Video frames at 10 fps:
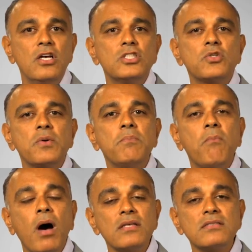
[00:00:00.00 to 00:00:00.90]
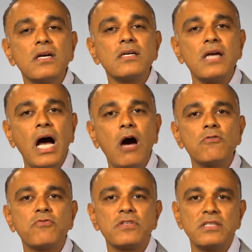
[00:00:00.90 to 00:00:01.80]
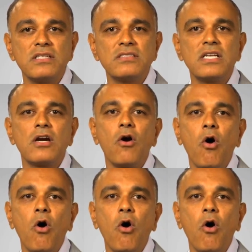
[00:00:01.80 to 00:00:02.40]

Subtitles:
So we must account for this in our